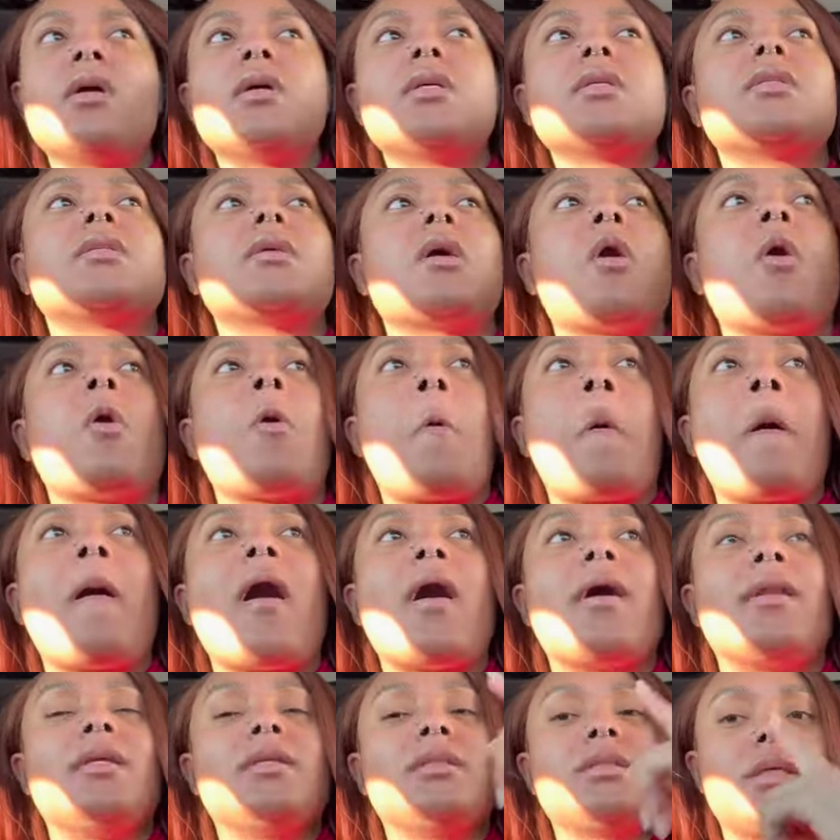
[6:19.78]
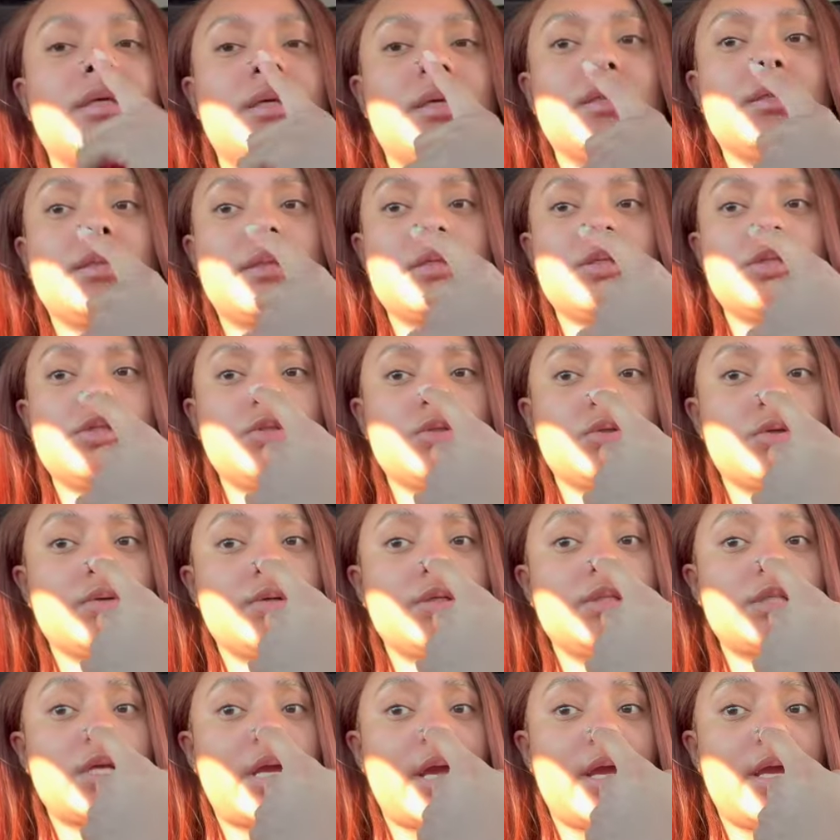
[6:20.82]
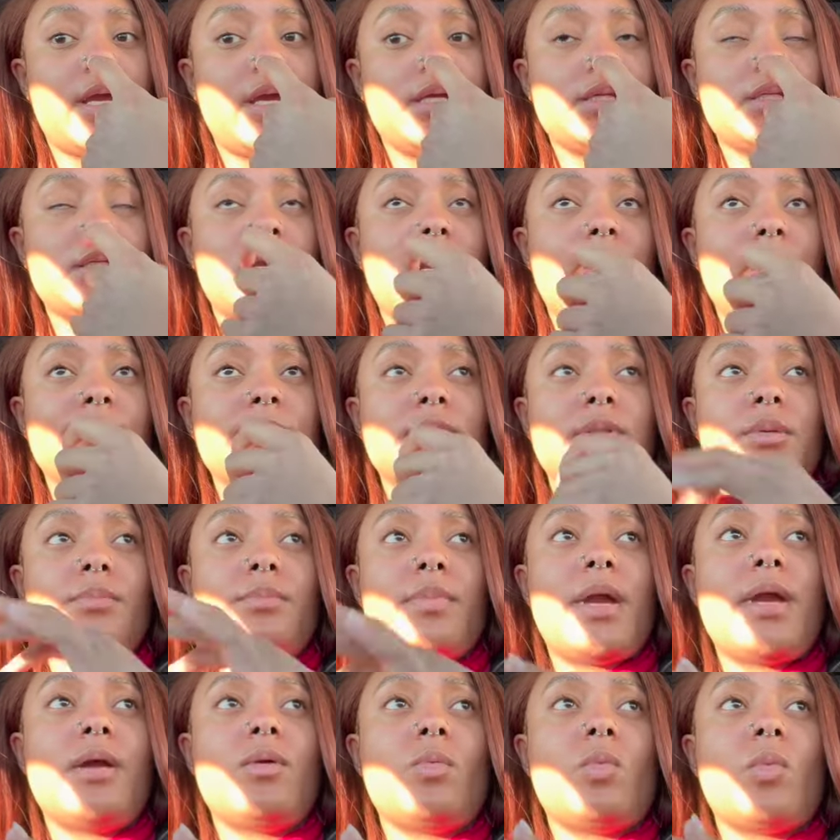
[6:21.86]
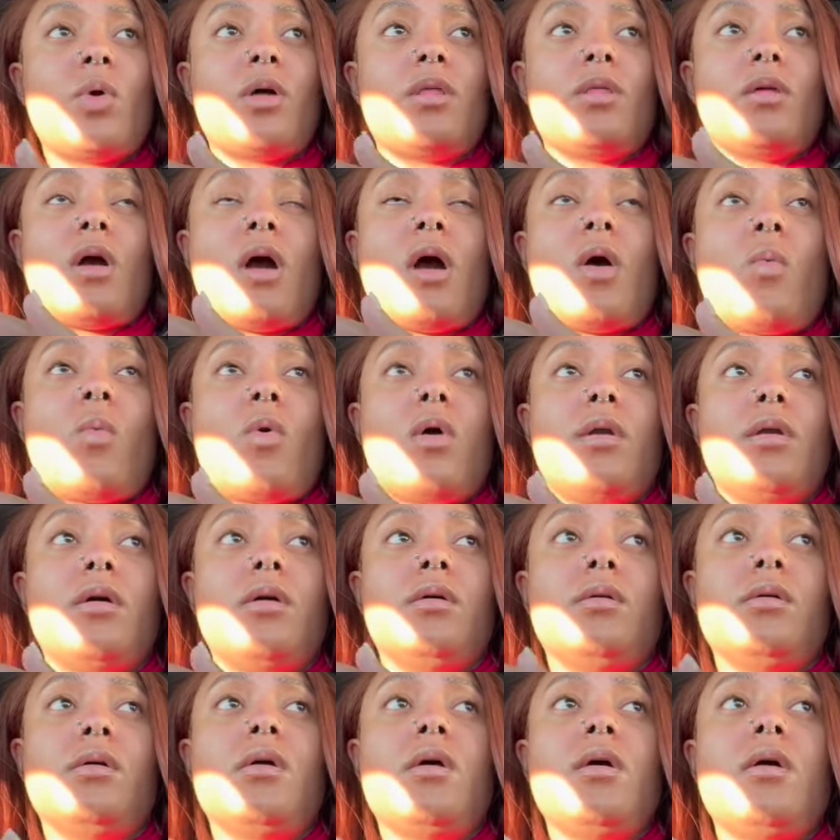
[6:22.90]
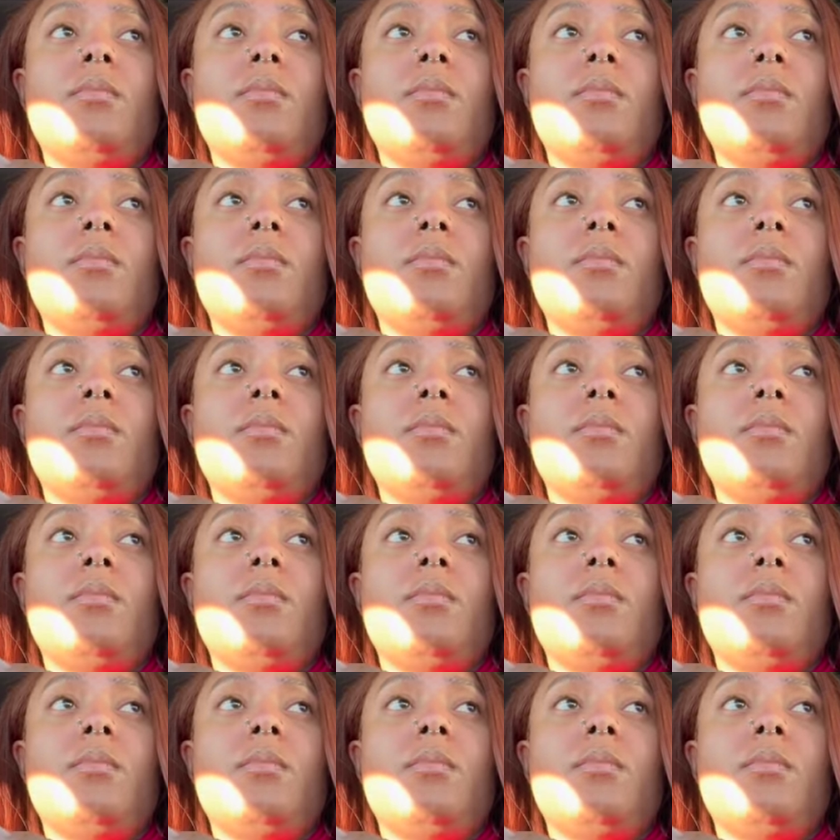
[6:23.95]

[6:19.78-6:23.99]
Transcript: so i need to get this jewelry changed and i'm debating whether i want to